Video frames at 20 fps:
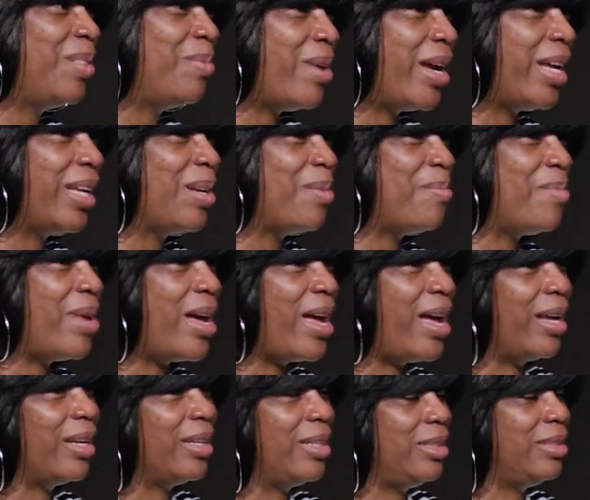He might come
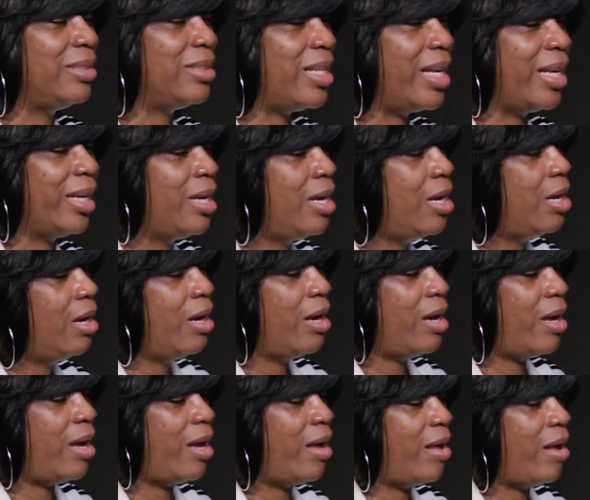back. He's like,
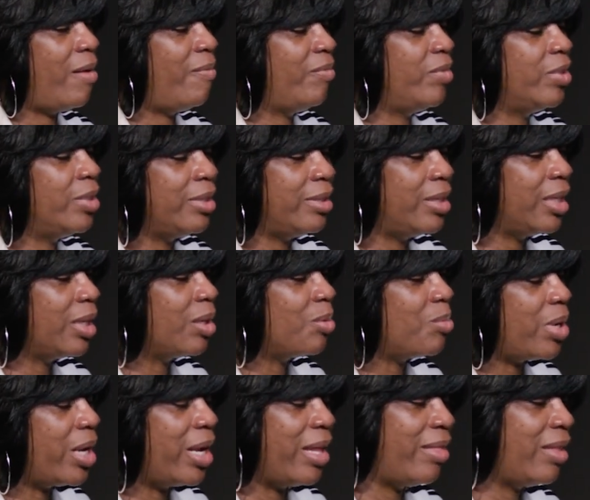I'm really thinking
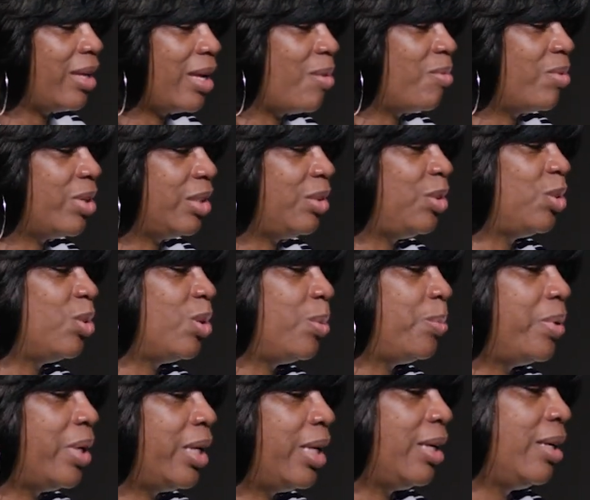about it. I think I want to do it,
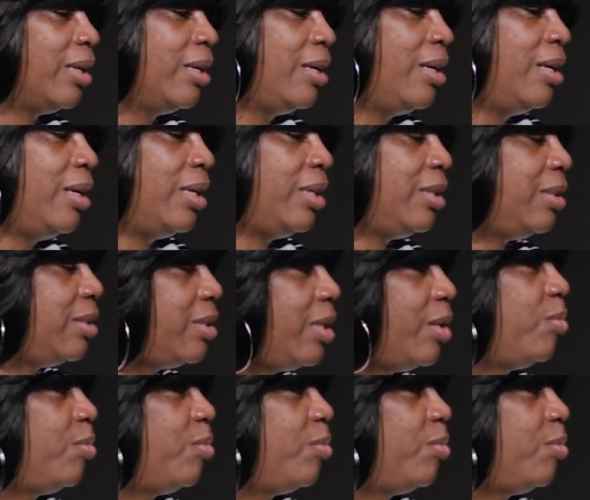Penny. He said,